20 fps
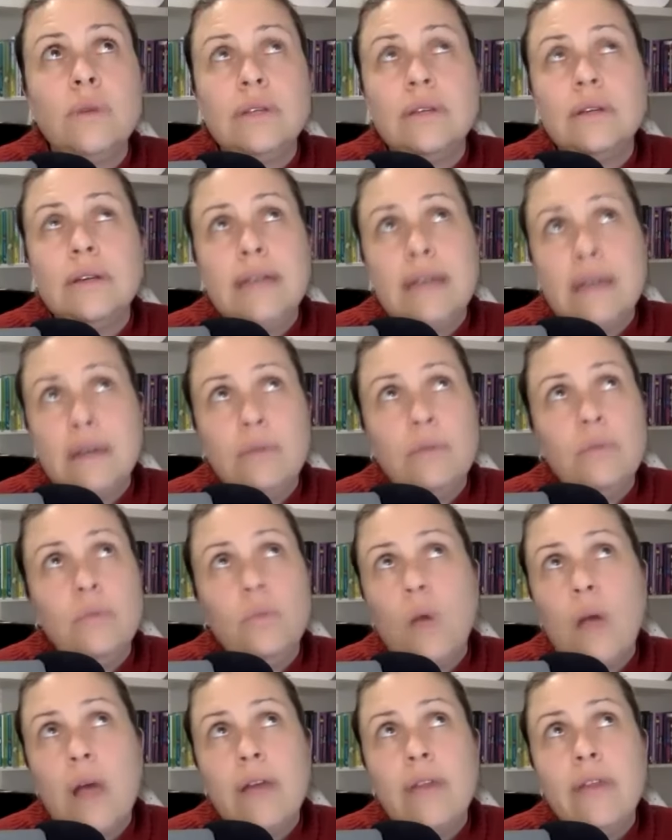again,
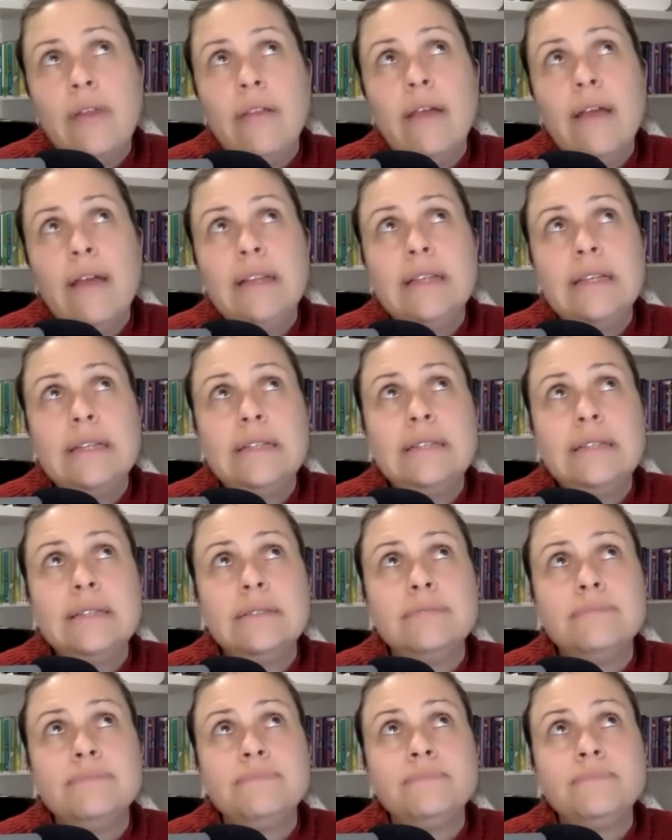why are they like this?
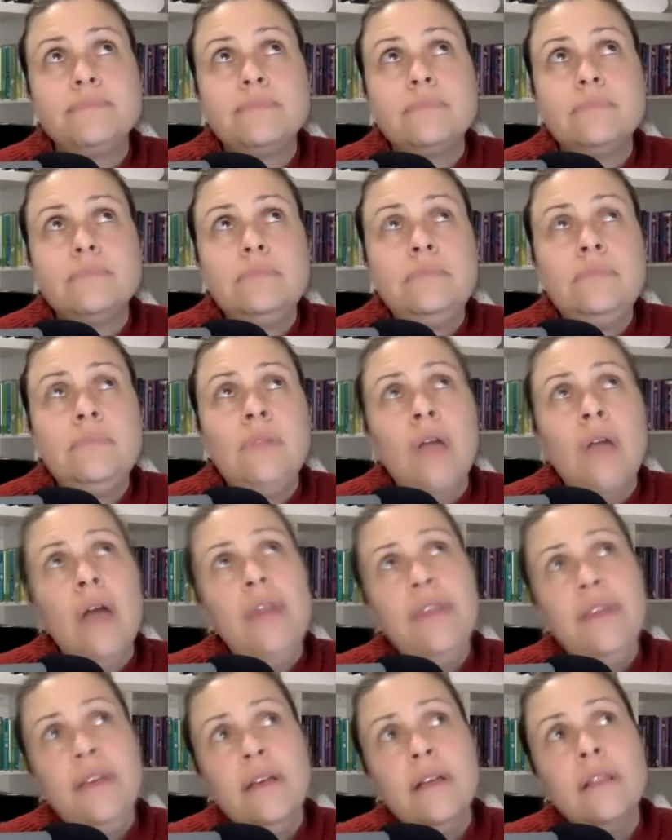I
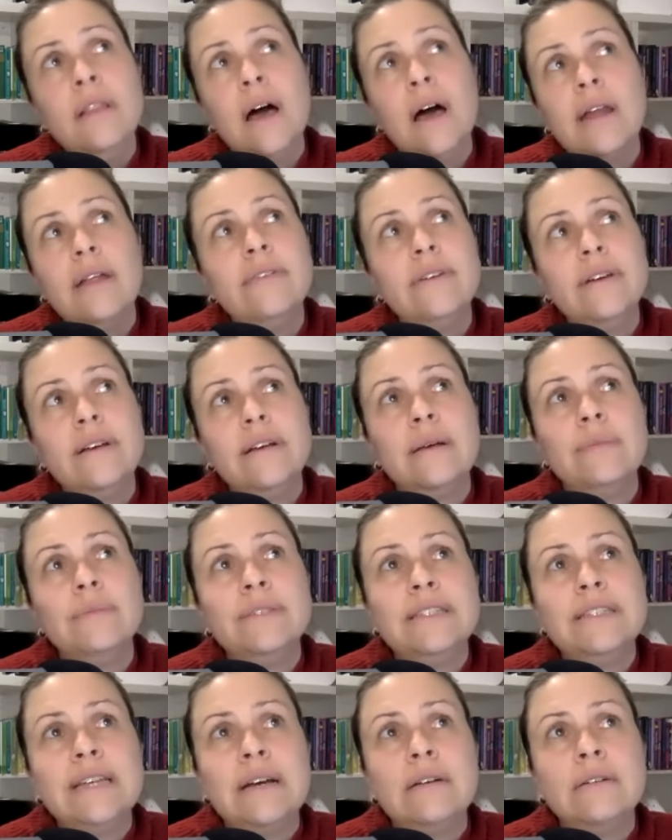think a lot of it
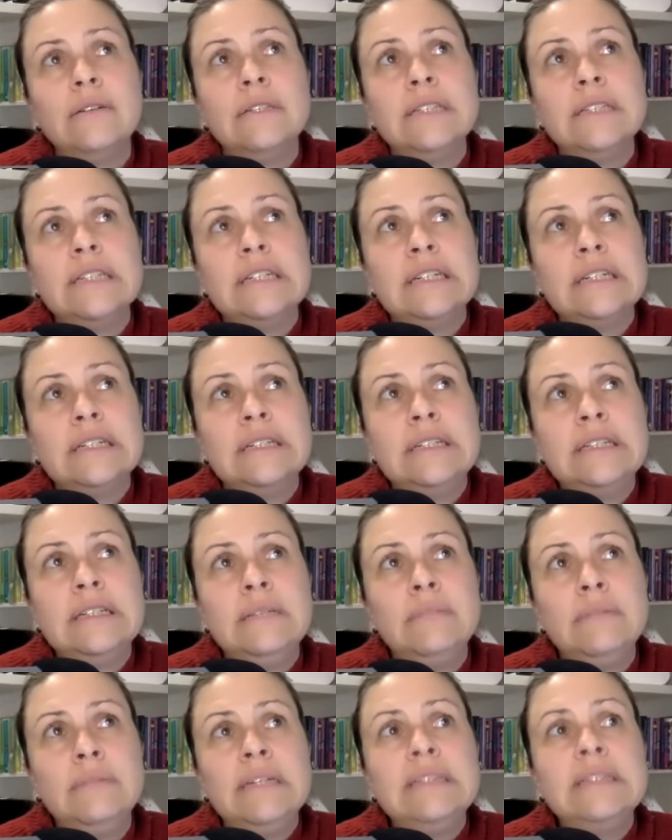comes down to
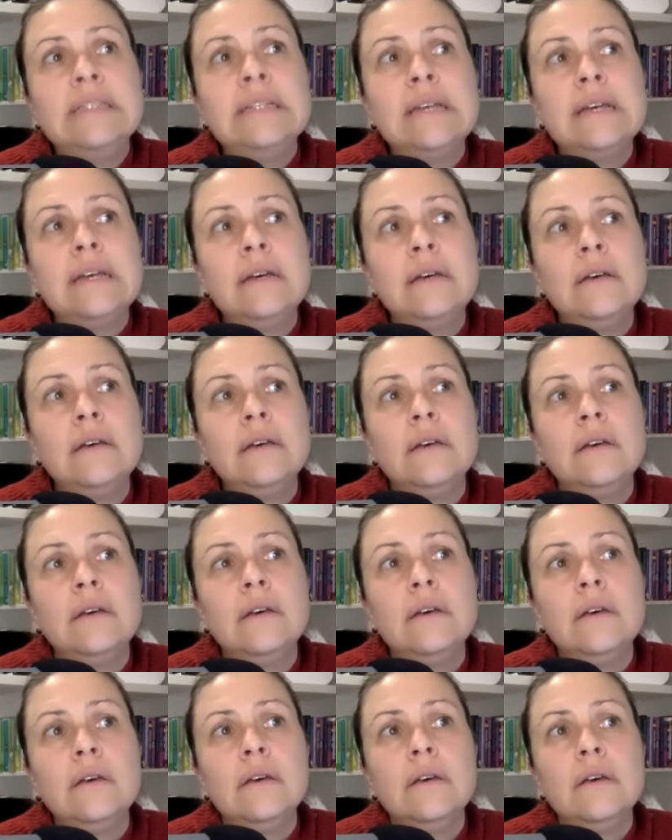the amygdala
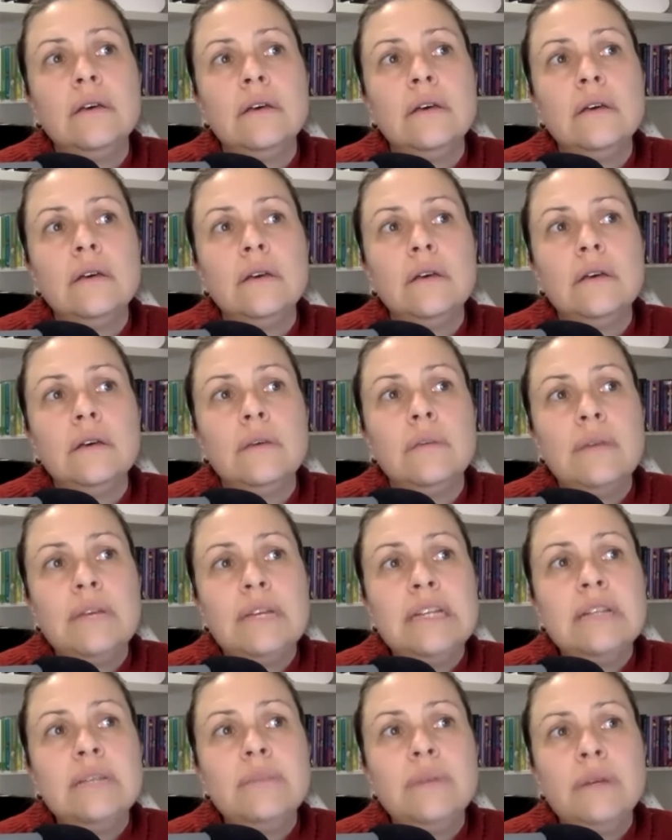
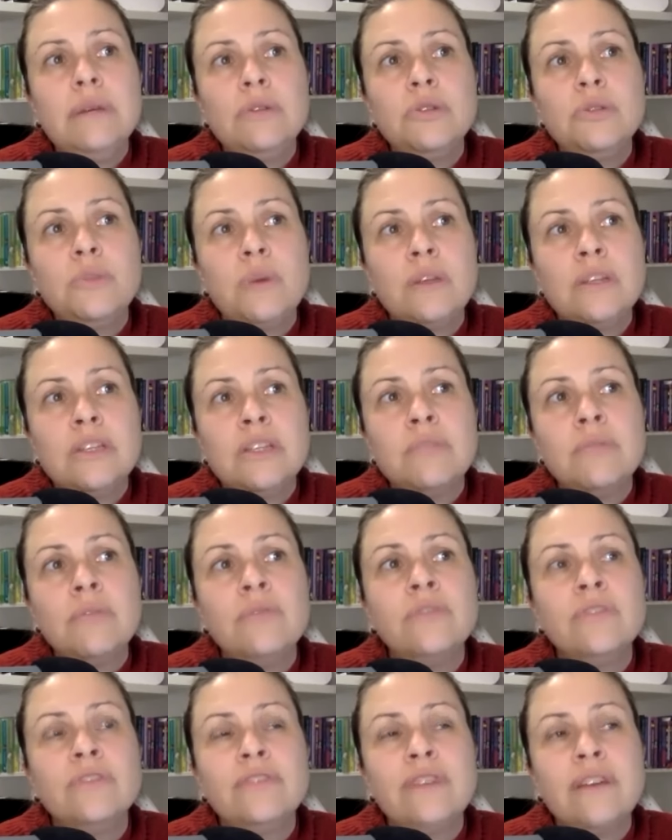being responsible
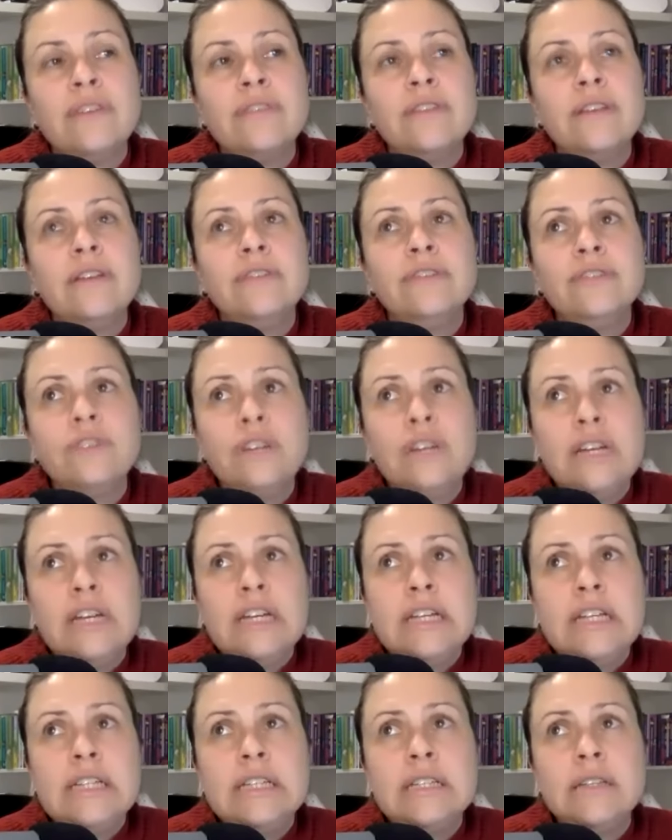for fight, flight,
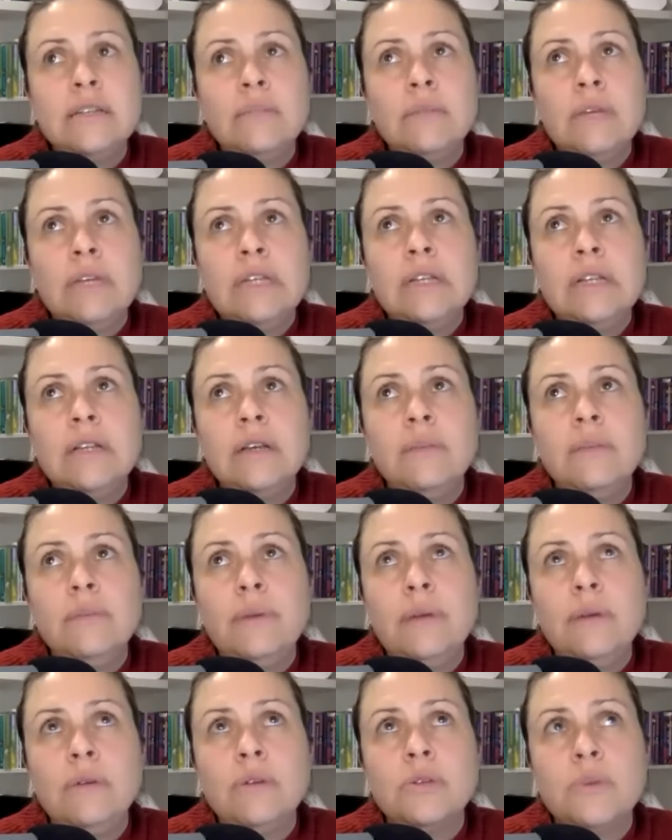freeze, amygdala
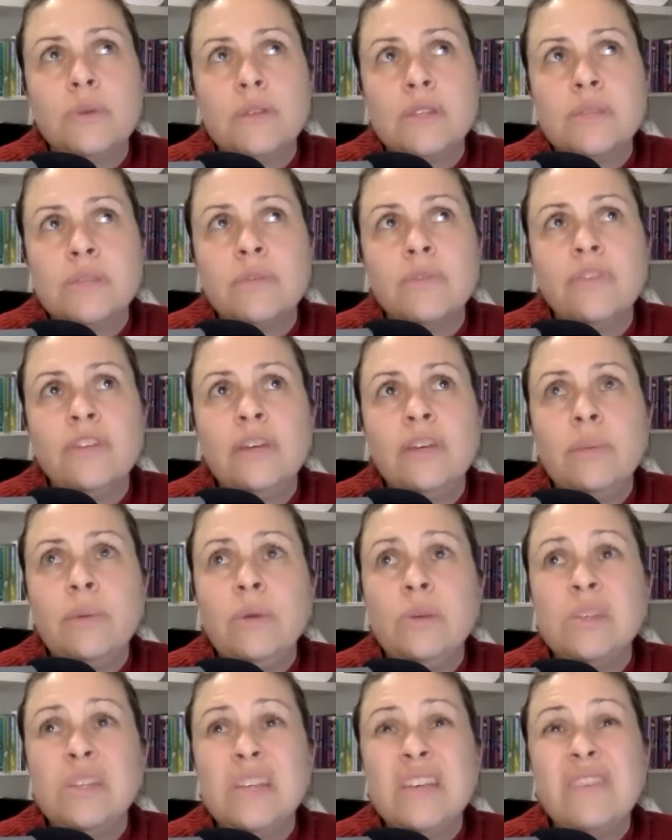being responsible for
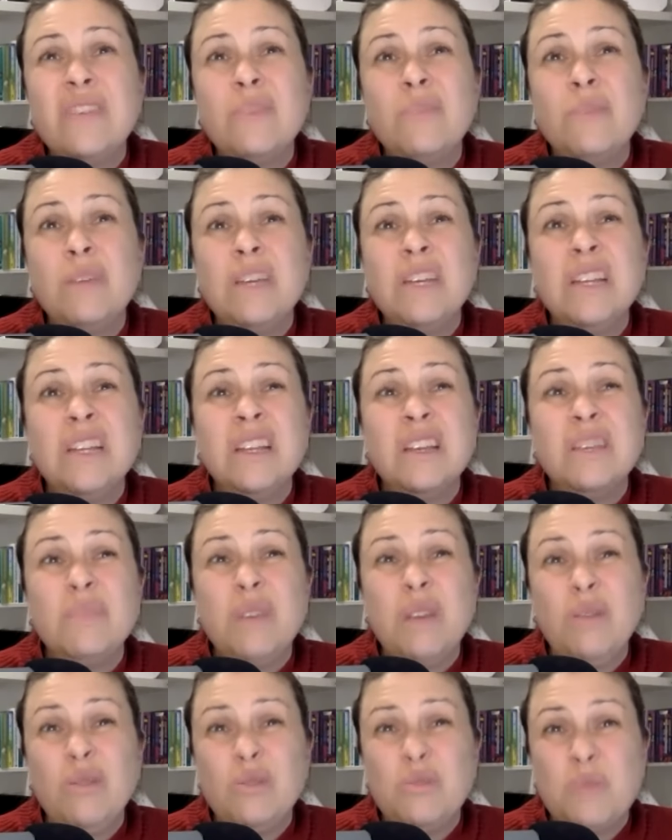keeping you safe, amygdala
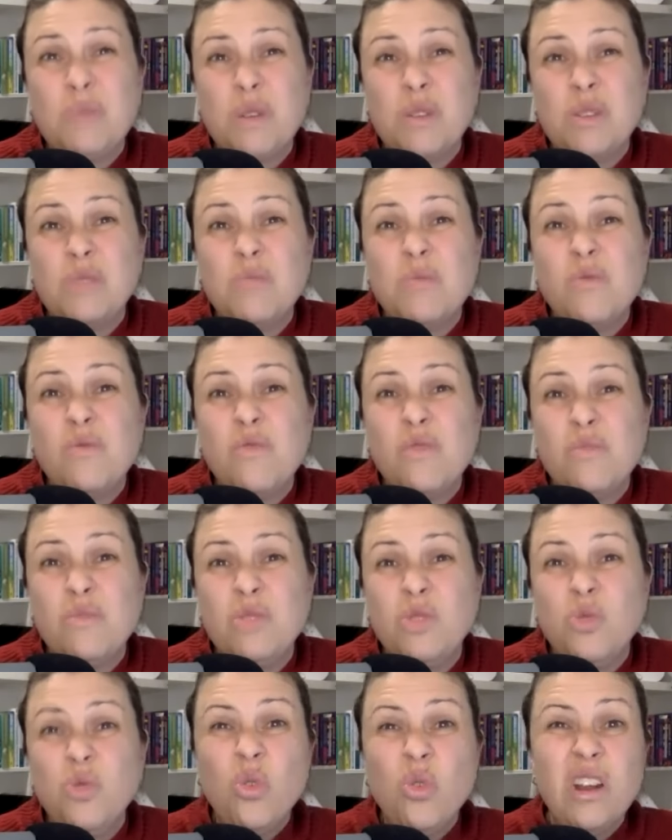being responsible for the
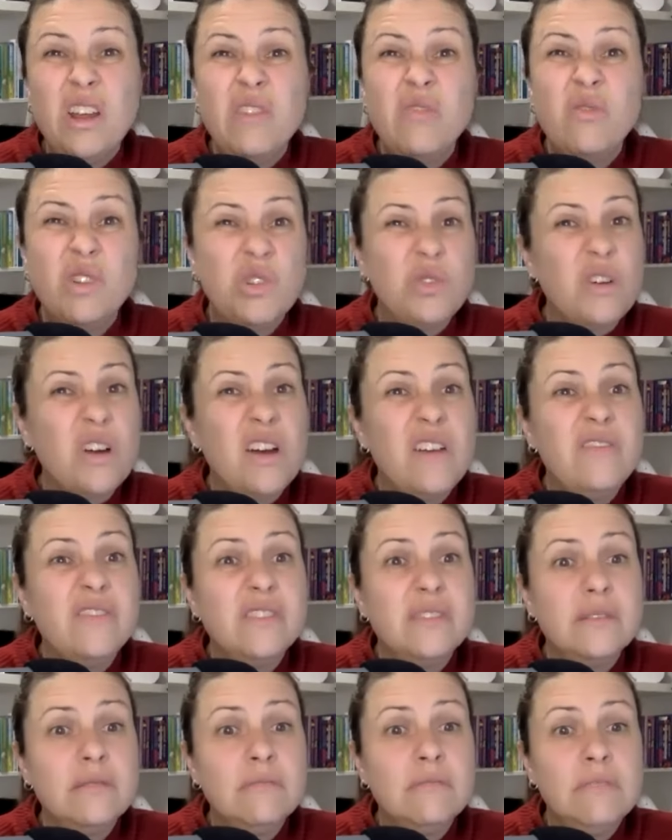majority of what
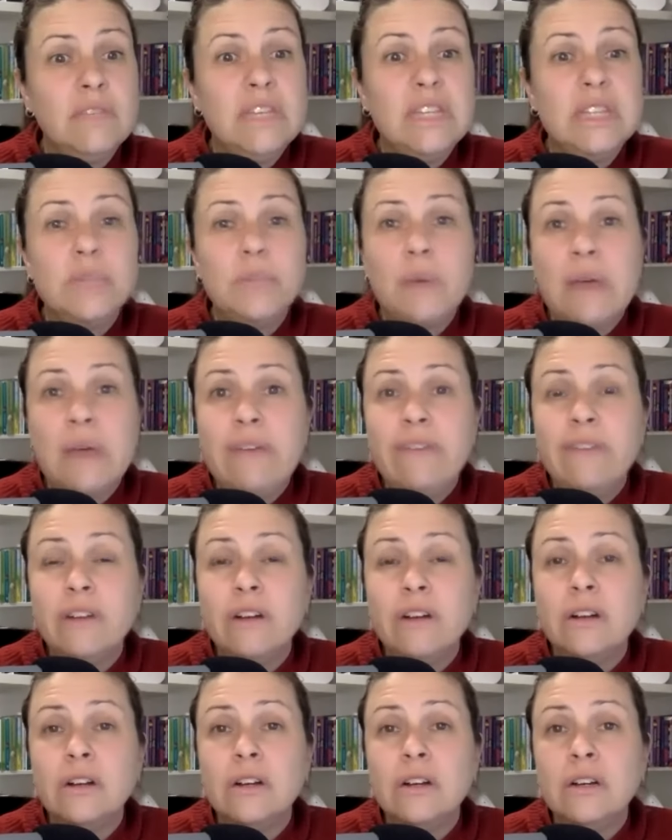drives kids'
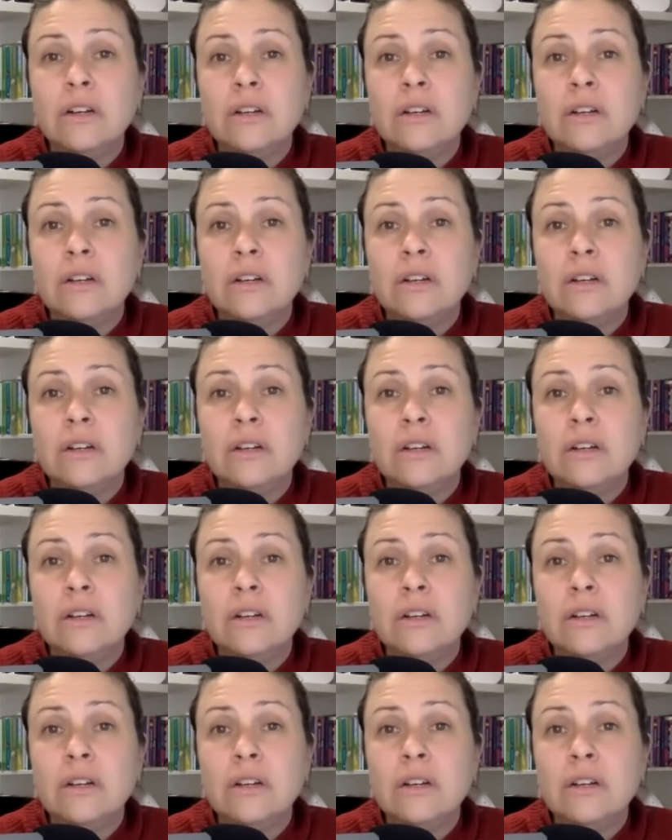behavior